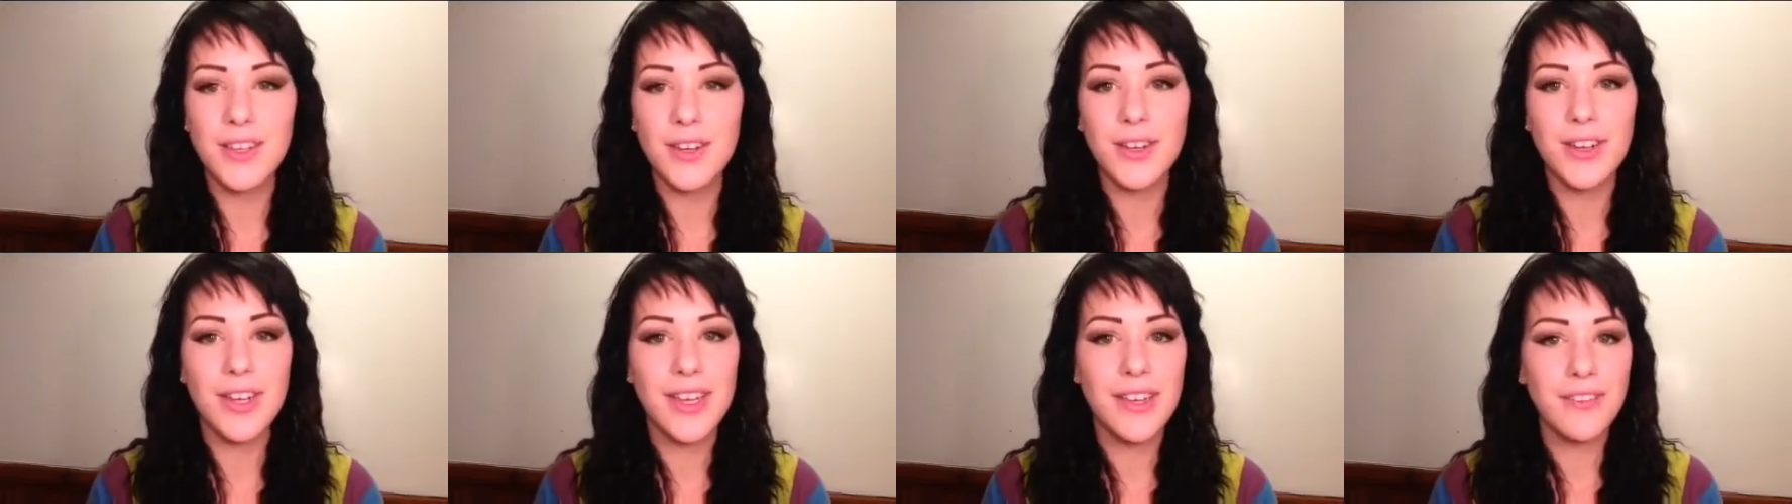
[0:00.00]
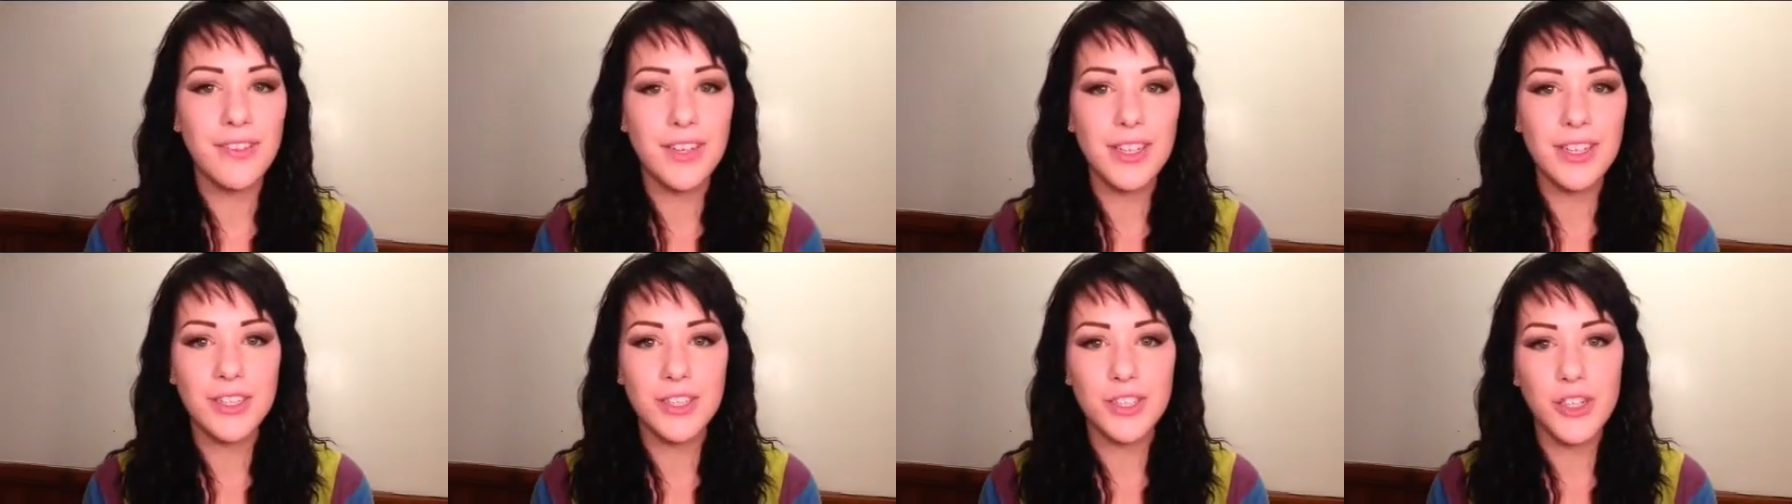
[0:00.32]
Or
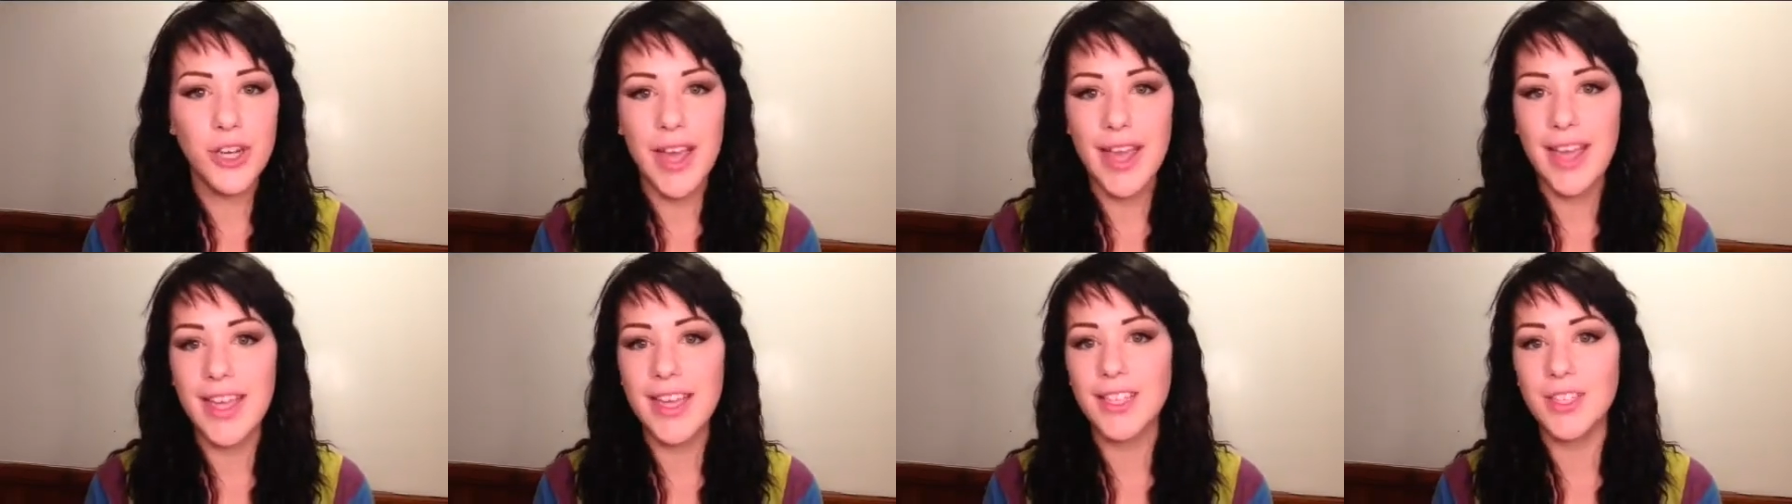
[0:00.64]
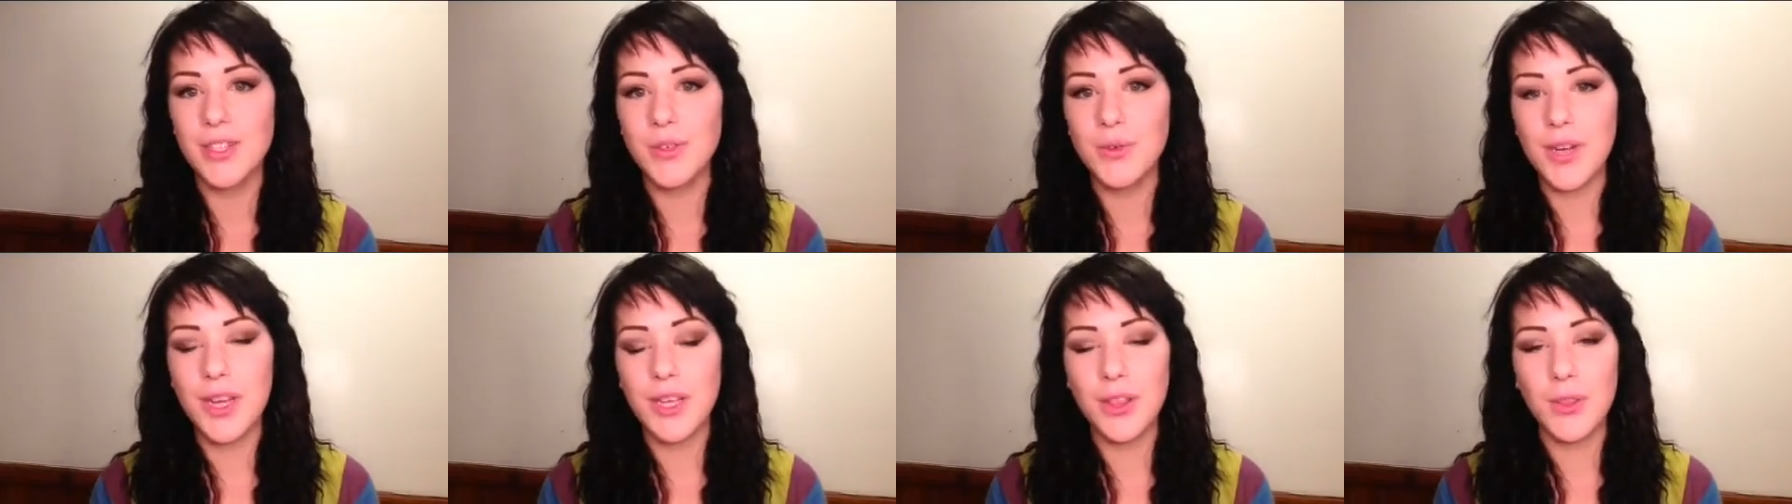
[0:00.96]
if you're gonna try it,
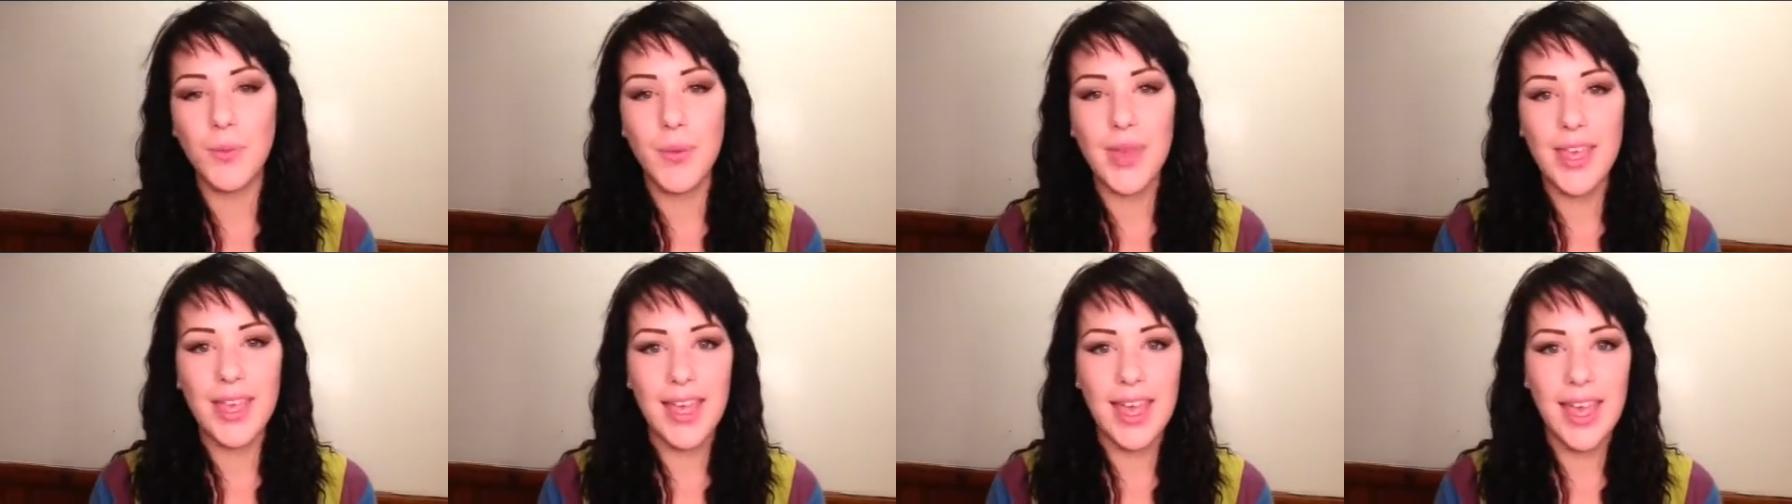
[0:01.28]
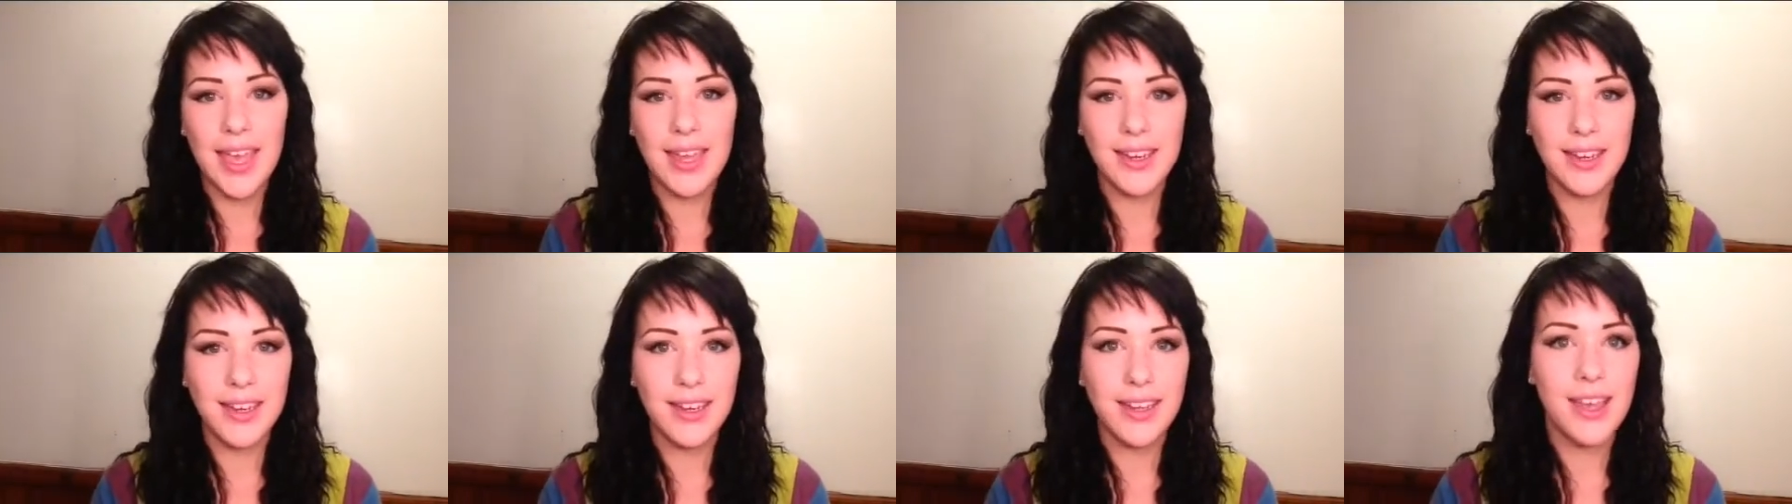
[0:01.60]
do it on the
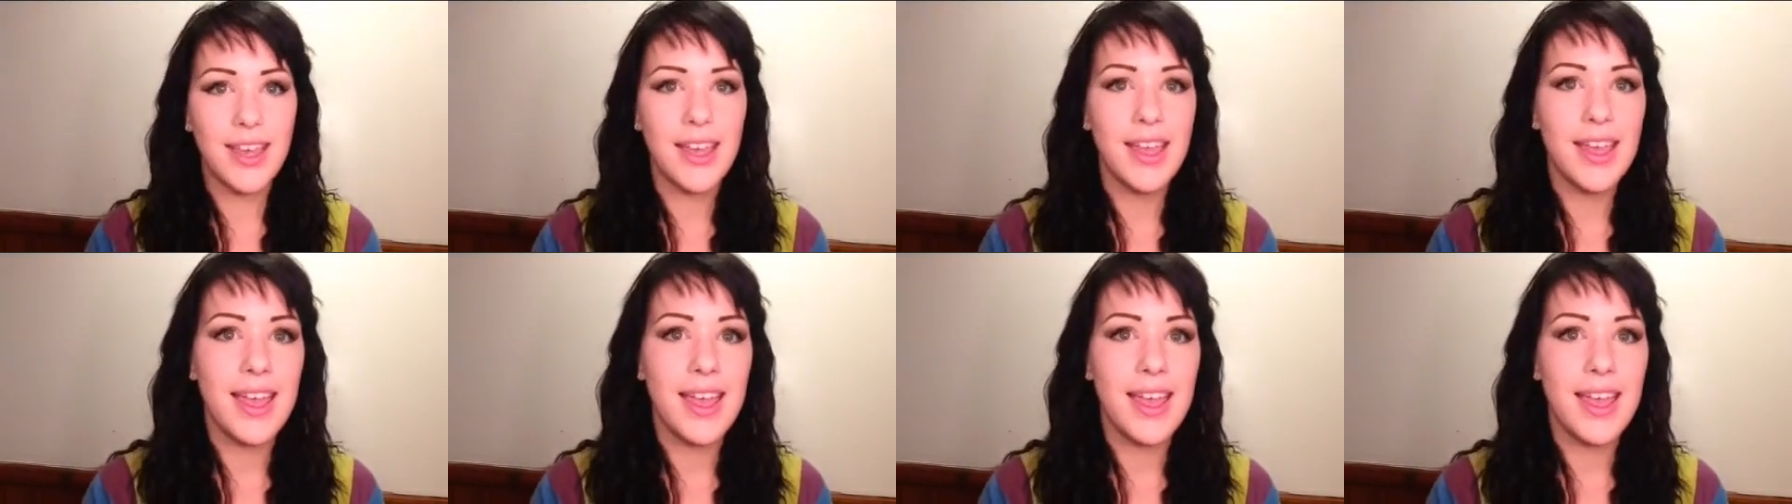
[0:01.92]
weekend.